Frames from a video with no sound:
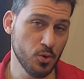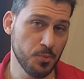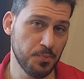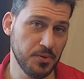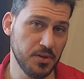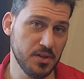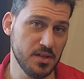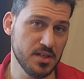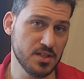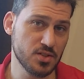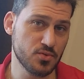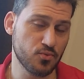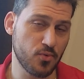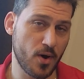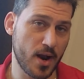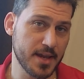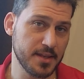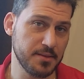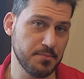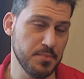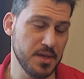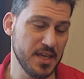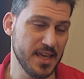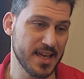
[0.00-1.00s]
please
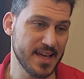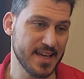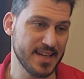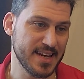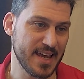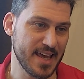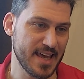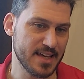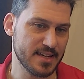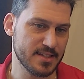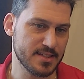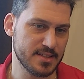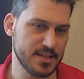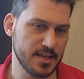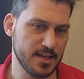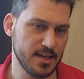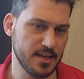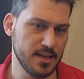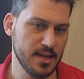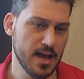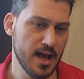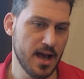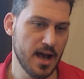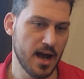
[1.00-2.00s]
write me an
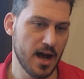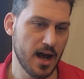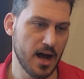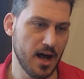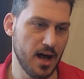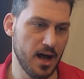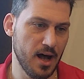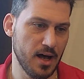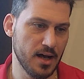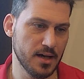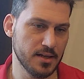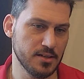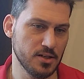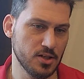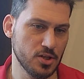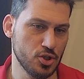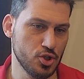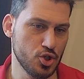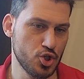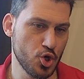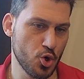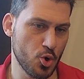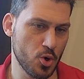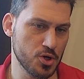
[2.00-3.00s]
essay on
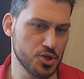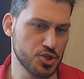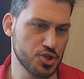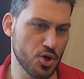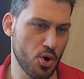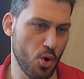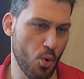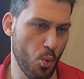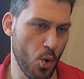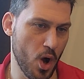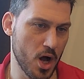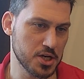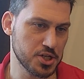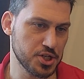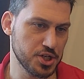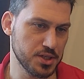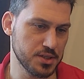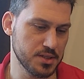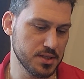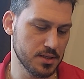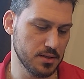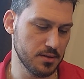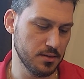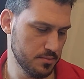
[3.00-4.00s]
George
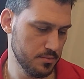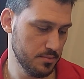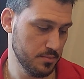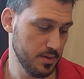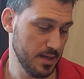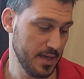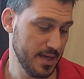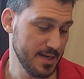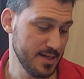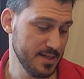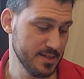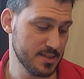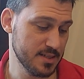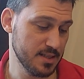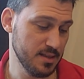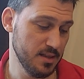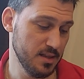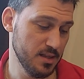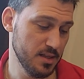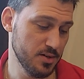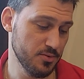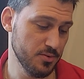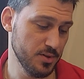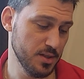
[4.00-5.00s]
Washington? And it's
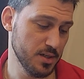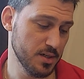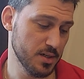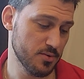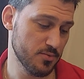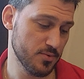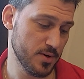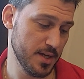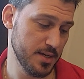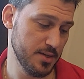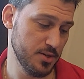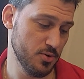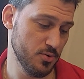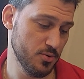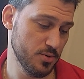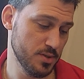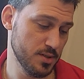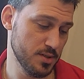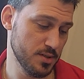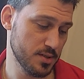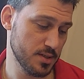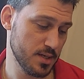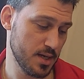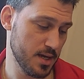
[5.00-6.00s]
literally going to write you an
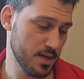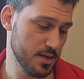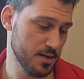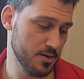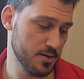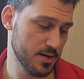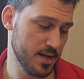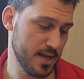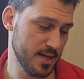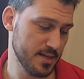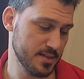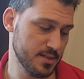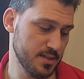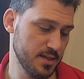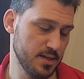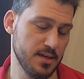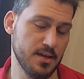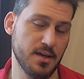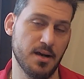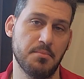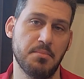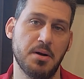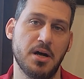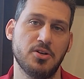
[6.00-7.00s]
entire essay
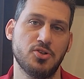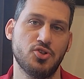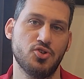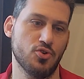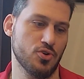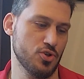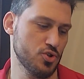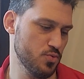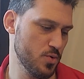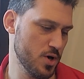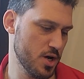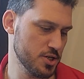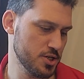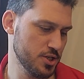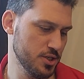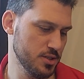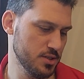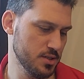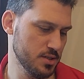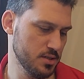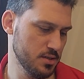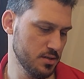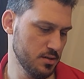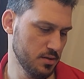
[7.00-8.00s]
about George
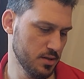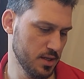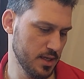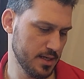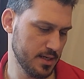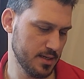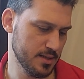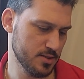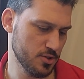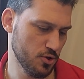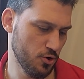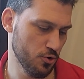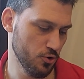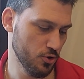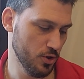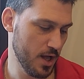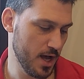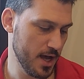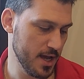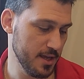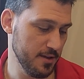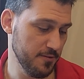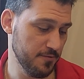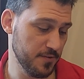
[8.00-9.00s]
Washington, like his whole
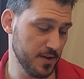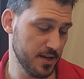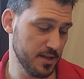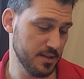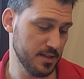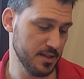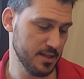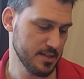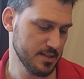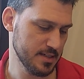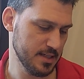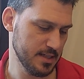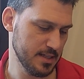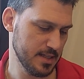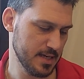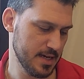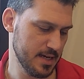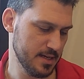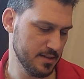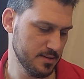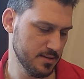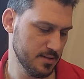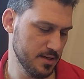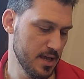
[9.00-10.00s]
life and things like
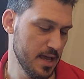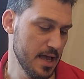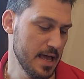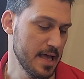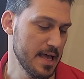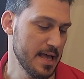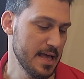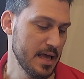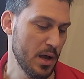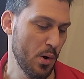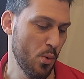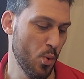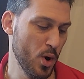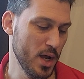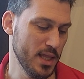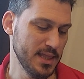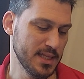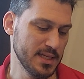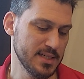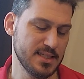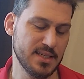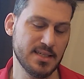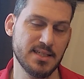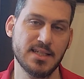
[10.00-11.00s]
that. When
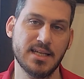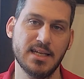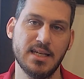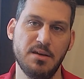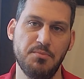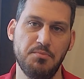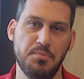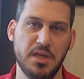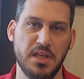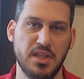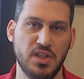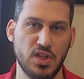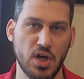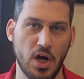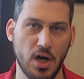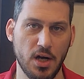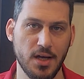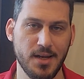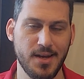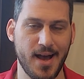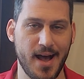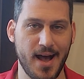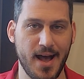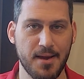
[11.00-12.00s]
this is going to be
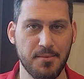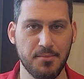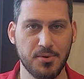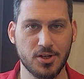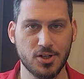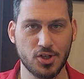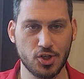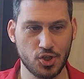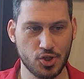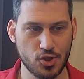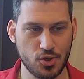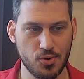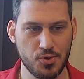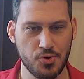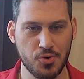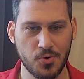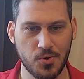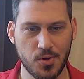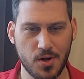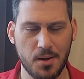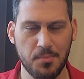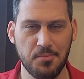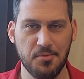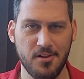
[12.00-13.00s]
done, I'm going to show you a
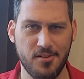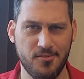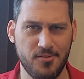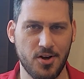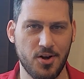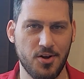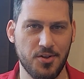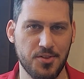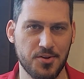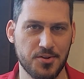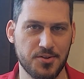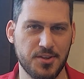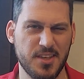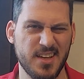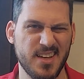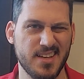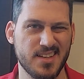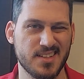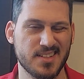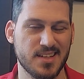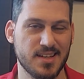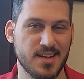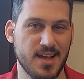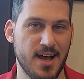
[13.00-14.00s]
couple of other
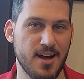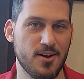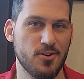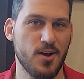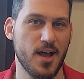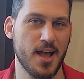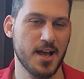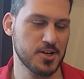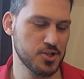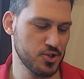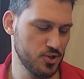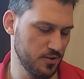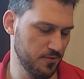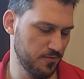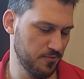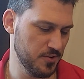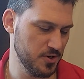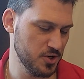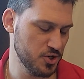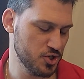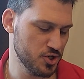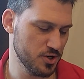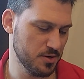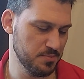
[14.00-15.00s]
things and how to actually
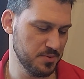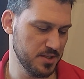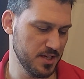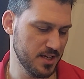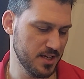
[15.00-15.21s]
finish up the